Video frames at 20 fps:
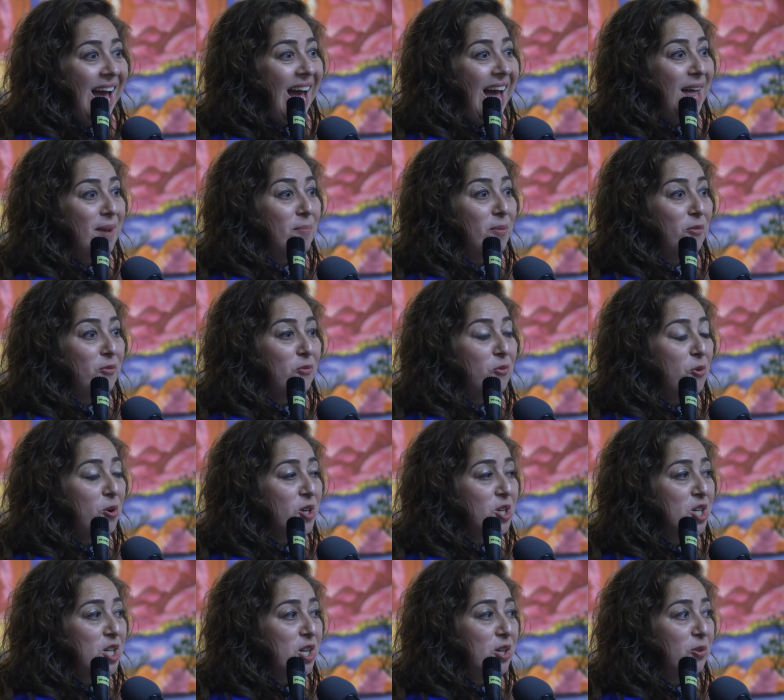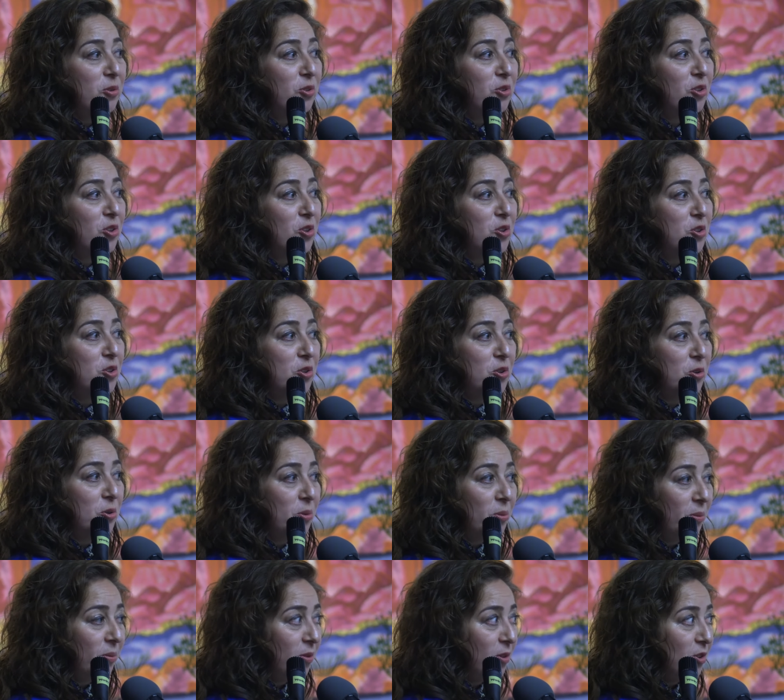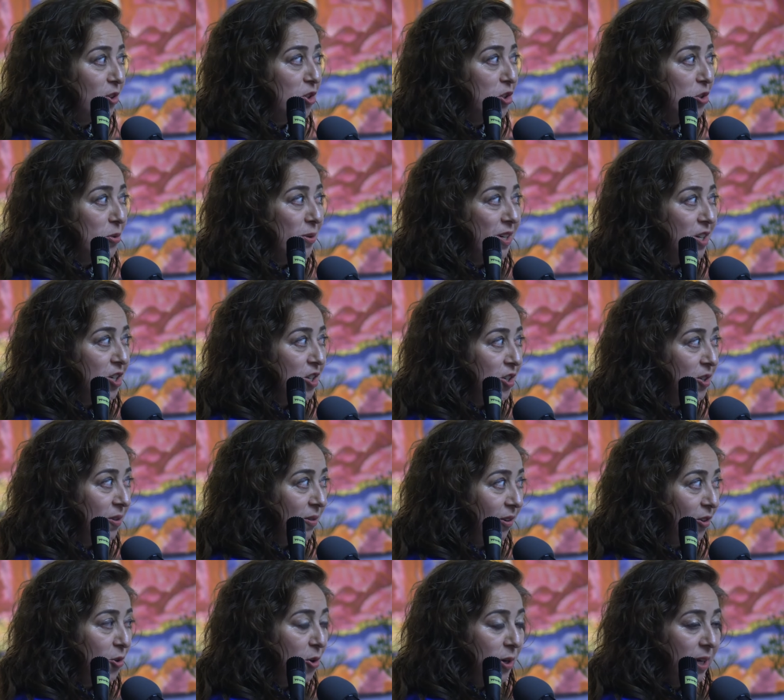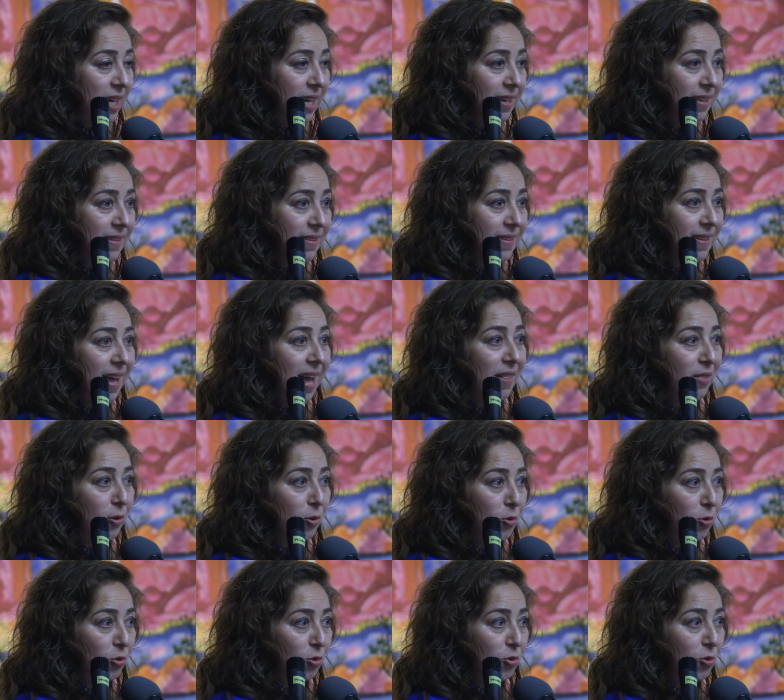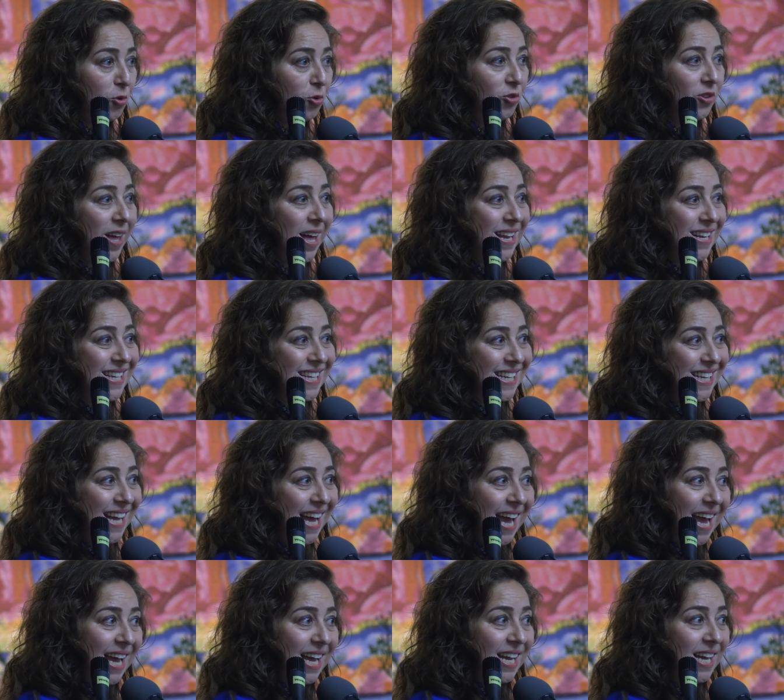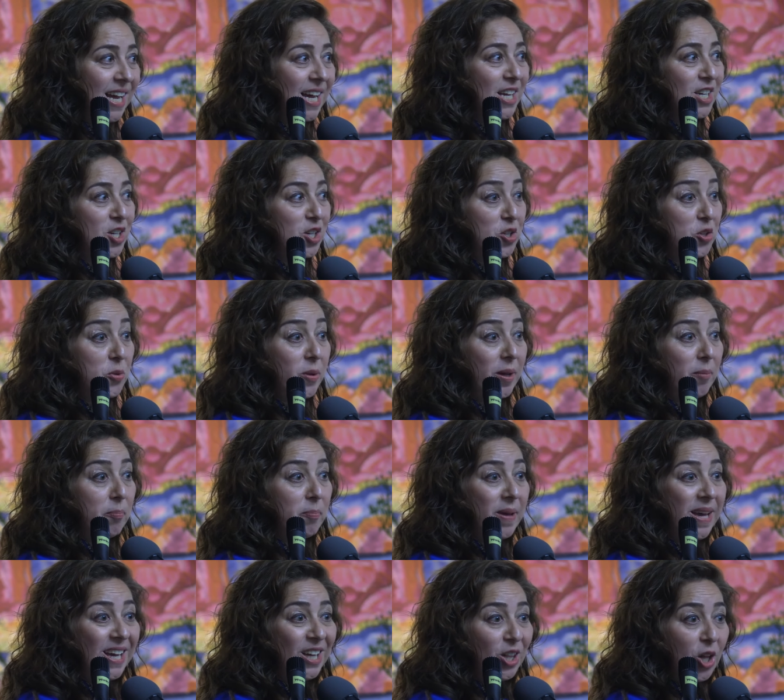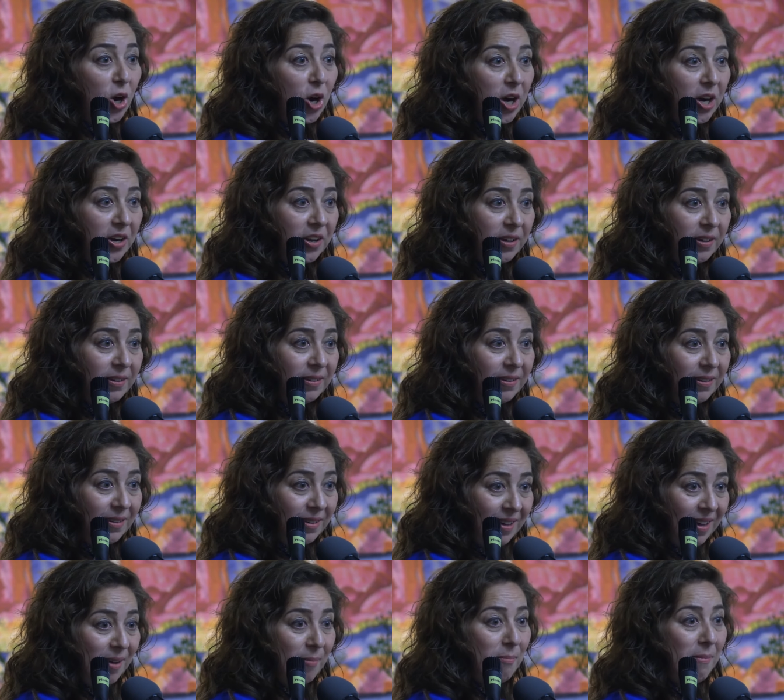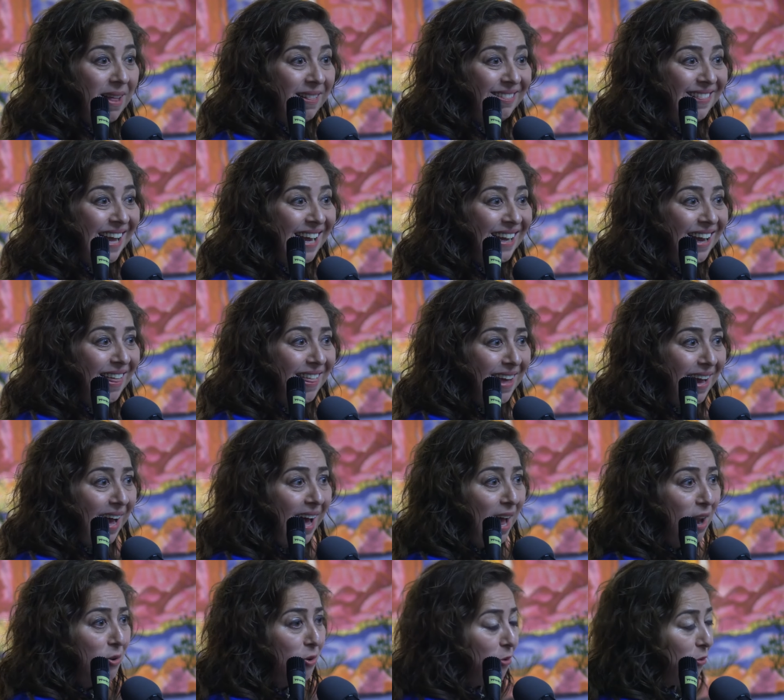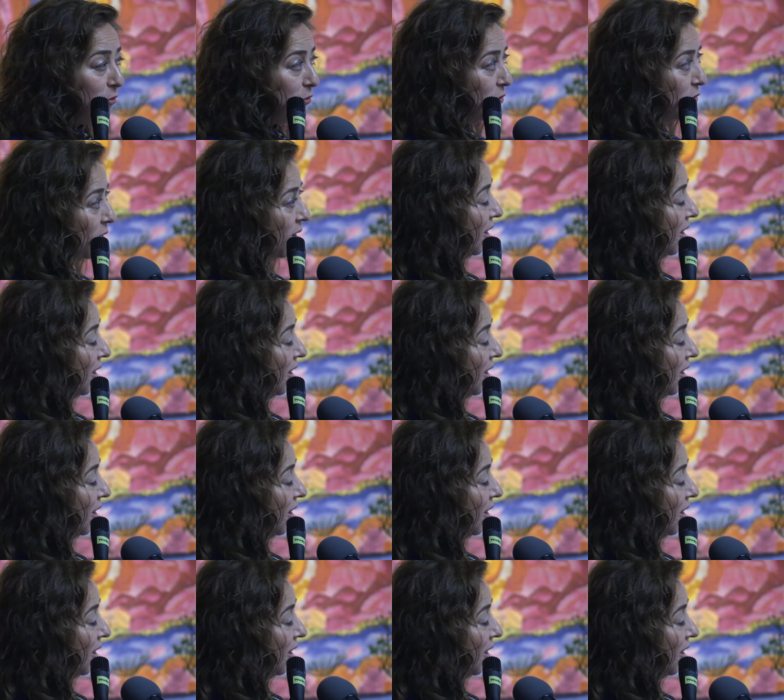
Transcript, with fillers: And before she used to do the Jewish cookies and the couscous, and today she's doing pig lard. Manteca de haluf.